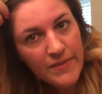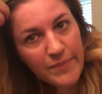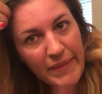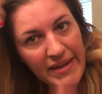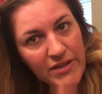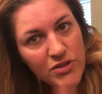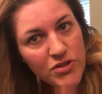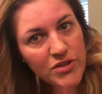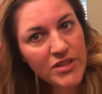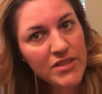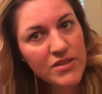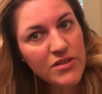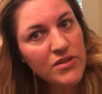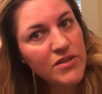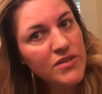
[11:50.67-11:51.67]
Make sure
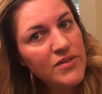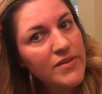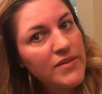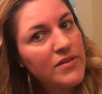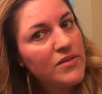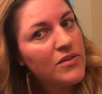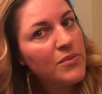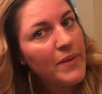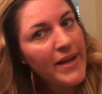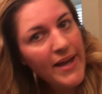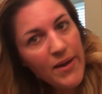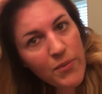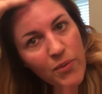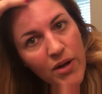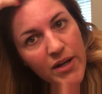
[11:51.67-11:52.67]
this looks the way
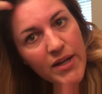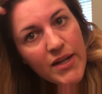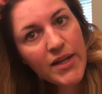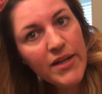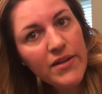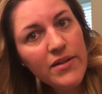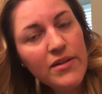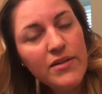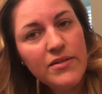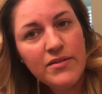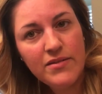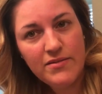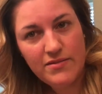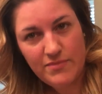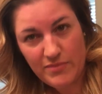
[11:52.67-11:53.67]
I want it here.
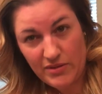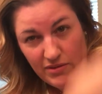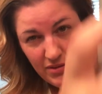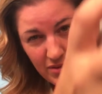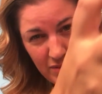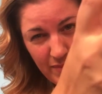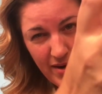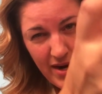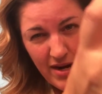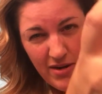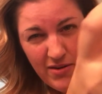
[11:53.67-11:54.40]
A little spray.